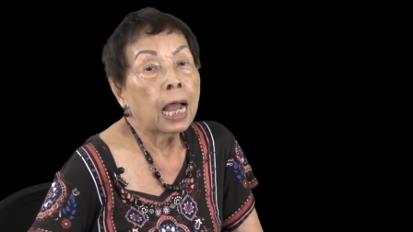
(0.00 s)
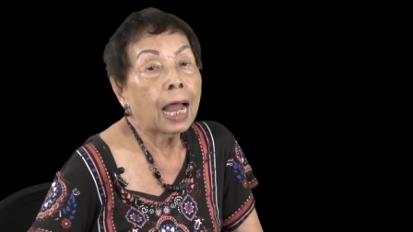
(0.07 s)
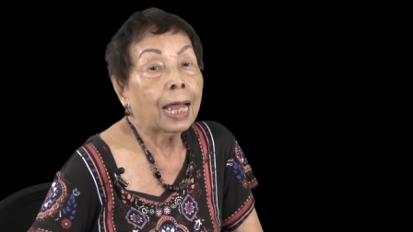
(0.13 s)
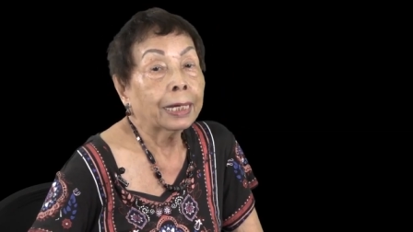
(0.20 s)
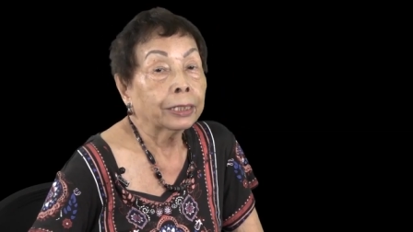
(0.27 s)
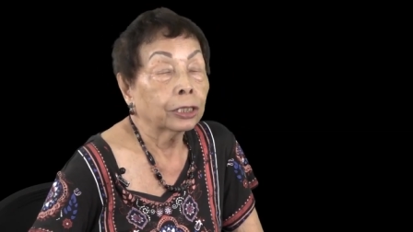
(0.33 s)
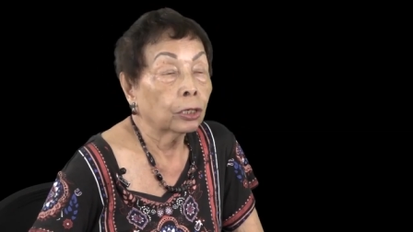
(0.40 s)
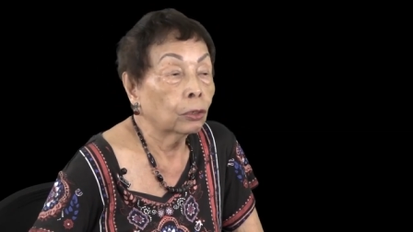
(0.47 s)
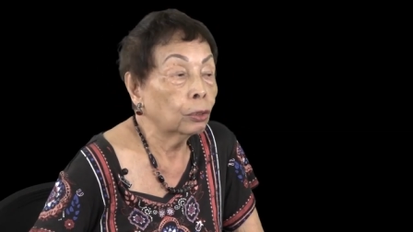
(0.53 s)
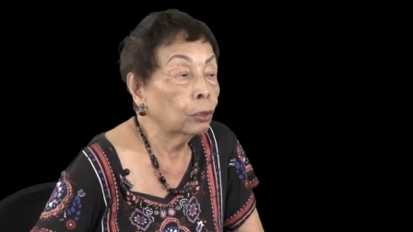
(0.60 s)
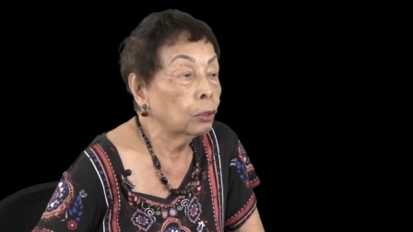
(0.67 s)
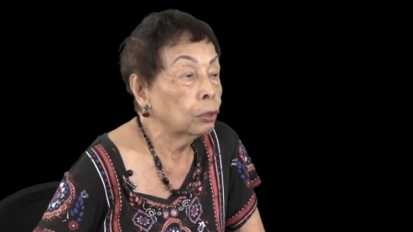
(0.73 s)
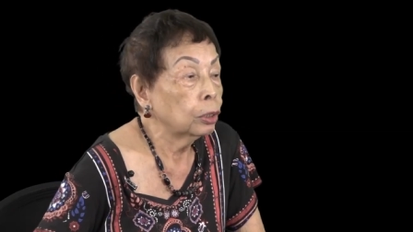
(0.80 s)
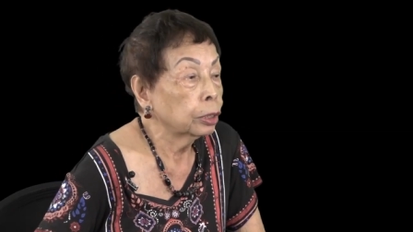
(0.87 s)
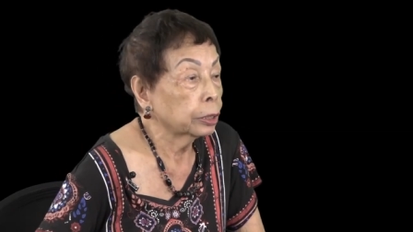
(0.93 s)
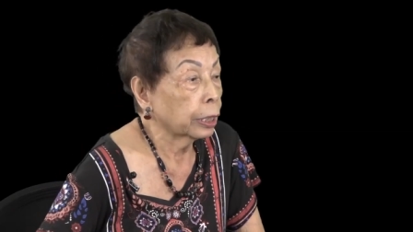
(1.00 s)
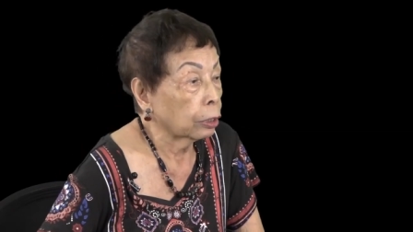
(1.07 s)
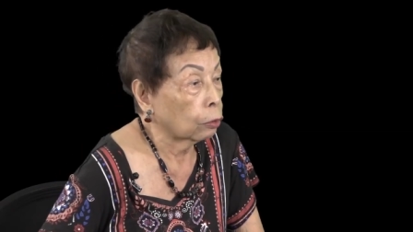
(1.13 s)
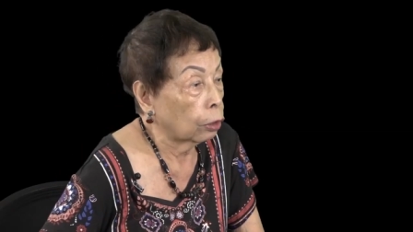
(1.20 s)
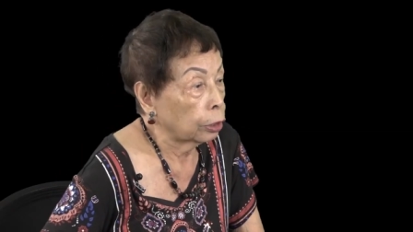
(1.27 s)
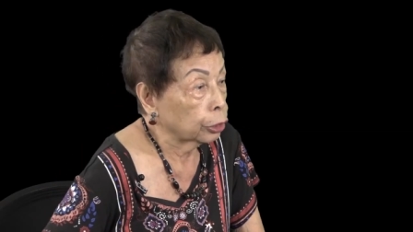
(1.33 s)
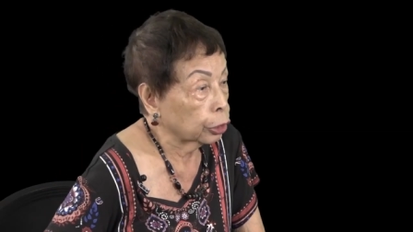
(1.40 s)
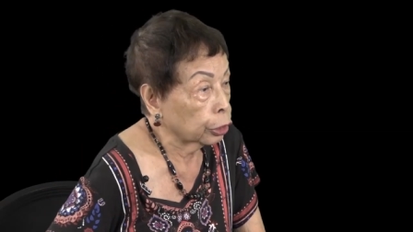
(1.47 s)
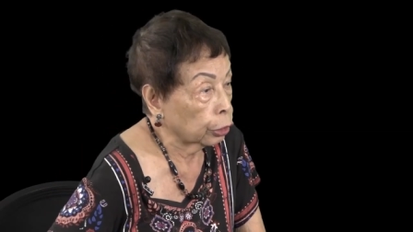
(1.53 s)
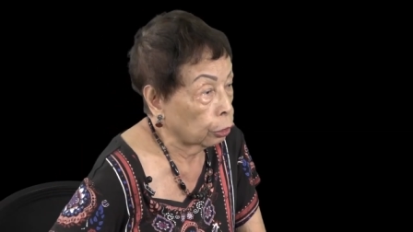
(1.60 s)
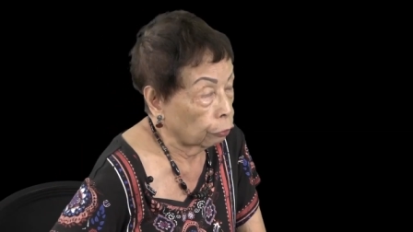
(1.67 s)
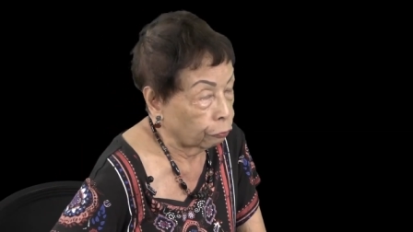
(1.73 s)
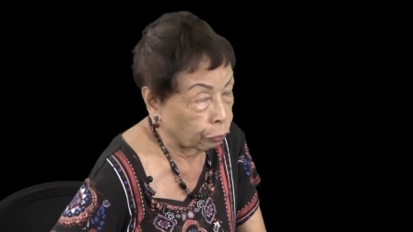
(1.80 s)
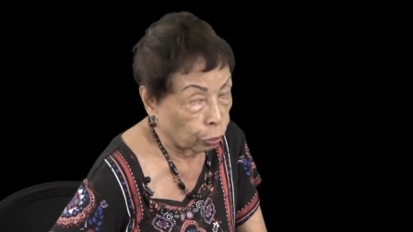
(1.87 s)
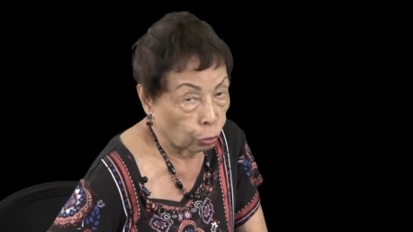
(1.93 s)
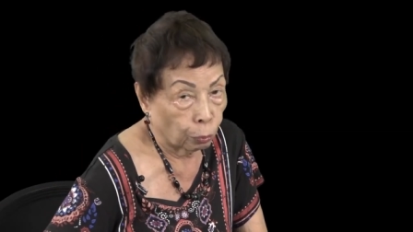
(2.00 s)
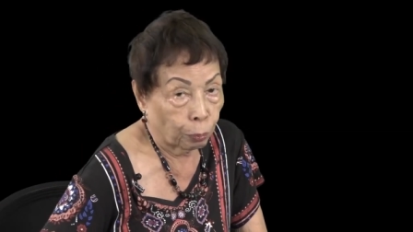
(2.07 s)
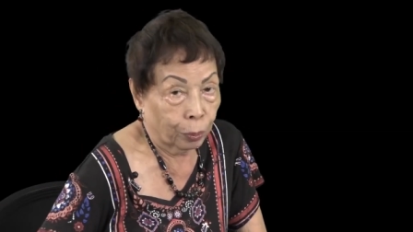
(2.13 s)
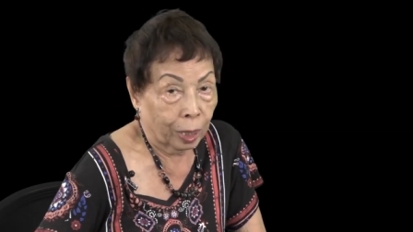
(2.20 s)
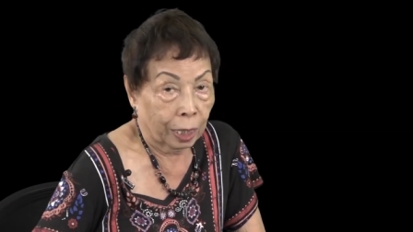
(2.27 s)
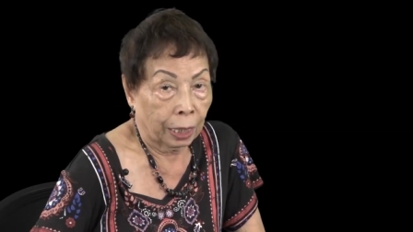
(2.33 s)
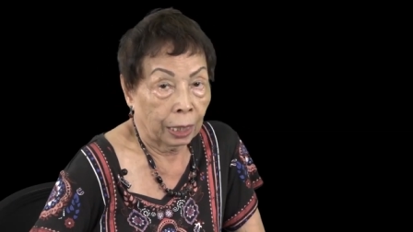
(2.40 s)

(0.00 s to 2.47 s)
I know the culture of UP.